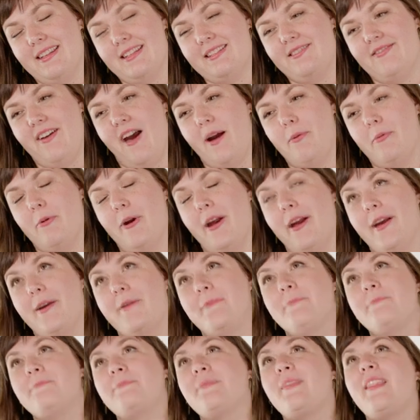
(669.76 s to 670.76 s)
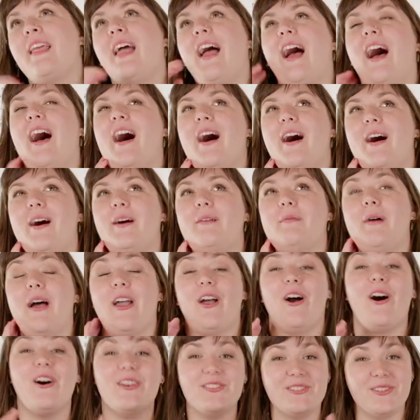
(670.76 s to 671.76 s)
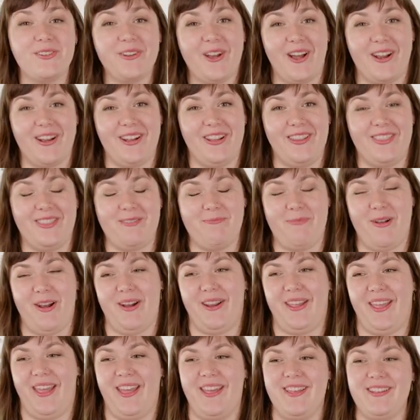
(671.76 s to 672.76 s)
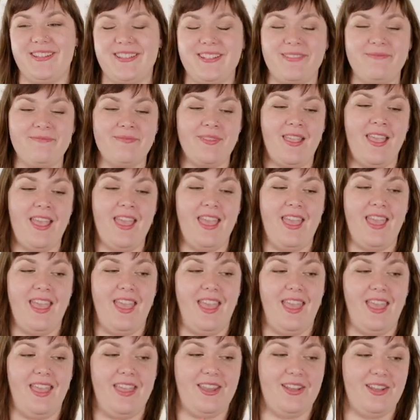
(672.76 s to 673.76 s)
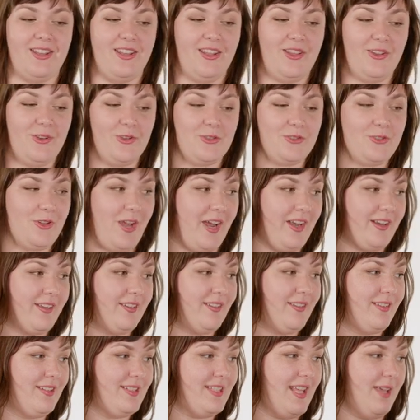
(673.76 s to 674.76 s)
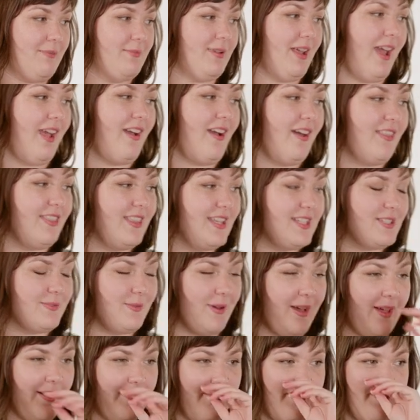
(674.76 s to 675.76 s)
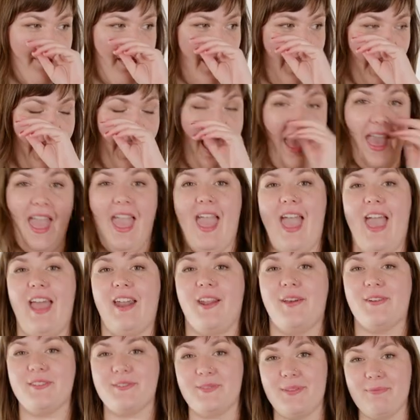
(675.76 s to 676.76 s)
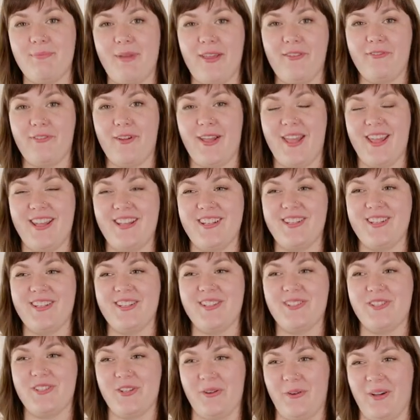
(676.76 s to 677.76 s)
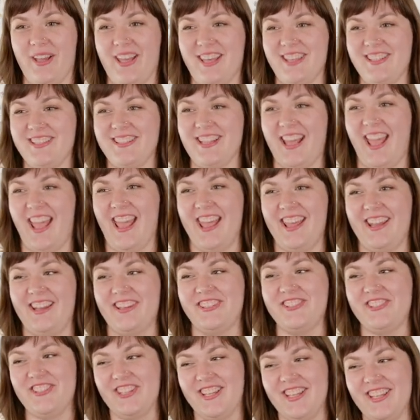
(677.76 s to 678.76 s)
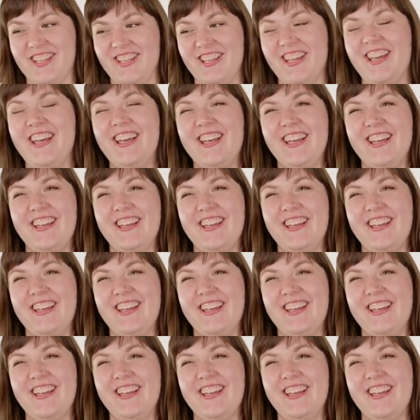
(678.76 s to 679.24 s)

this fabric. Um, I also got it at the market. In it was the same day I got this one. And I was with my friend Joyce and she